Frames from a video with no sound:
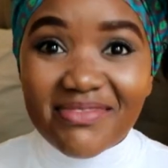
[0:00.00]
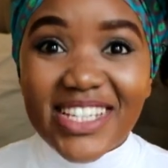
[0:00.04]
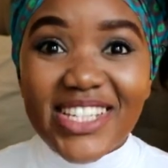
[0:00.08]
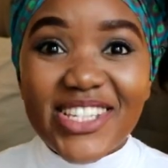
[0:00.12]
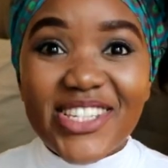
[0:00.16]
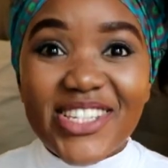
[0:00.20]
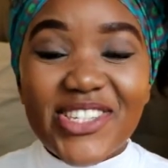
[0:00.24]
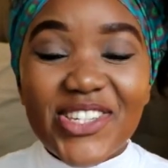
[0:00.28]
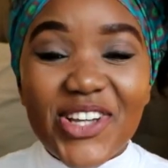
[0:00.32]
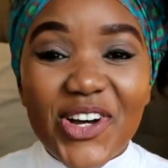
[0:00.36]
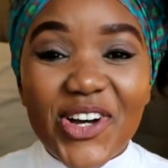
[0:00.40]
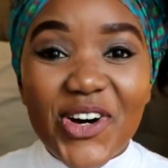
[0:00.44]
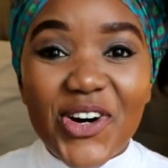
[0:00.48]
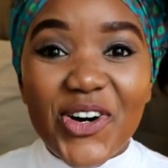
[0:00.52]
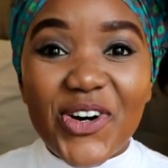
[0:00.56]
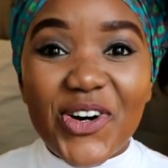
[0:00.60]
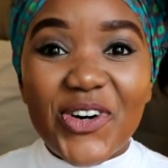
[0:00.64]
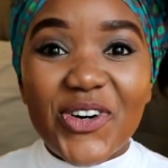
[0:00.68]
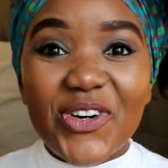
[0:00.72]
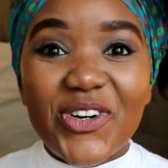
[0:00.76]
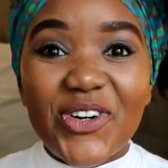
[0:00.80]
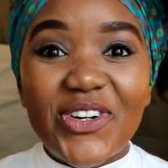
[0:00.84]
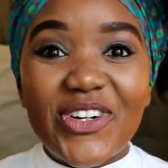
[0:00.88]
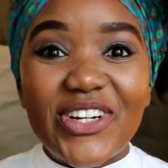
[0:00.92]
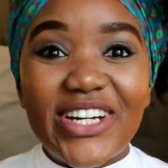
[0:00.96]

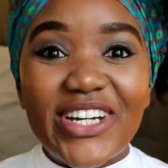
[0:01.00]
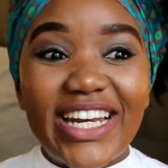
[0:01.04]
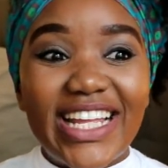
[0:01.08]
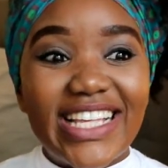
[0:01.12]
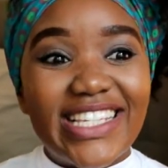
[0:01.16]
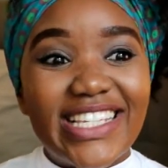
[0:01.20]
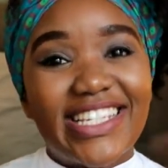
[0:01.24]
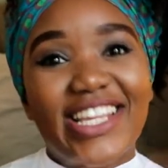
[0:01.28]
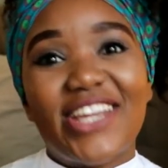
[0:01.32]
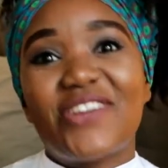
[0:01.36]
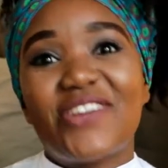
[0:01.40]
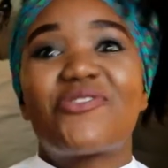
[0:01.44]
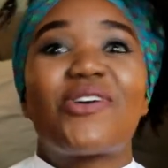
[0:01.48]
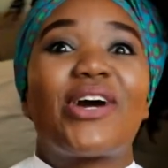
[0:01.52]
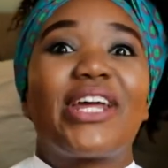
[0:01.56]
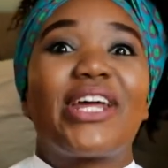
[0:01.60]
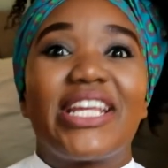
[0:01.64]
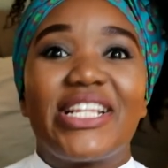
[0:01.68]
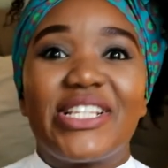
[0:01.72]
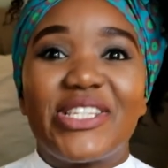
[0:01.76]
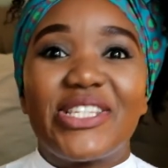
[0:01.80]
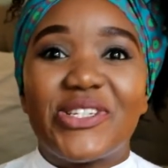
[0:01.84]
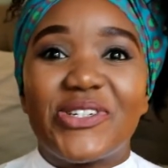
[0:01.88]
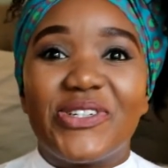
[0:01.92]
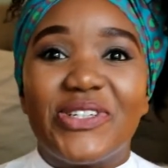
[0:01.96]
So let's get right
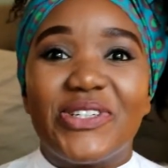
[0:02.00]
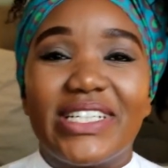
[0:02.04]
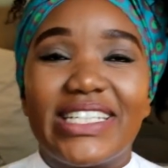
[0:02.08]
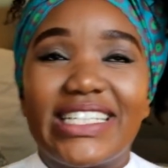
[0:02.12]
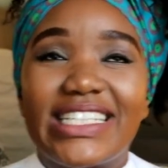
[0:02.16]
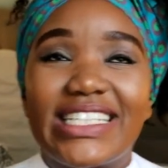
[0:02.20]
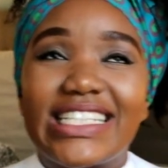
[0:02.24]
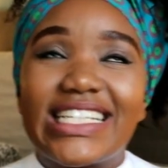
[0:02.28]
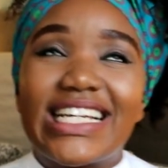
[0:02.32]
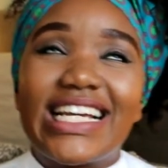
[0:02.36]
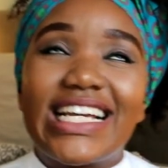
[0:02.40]
into it.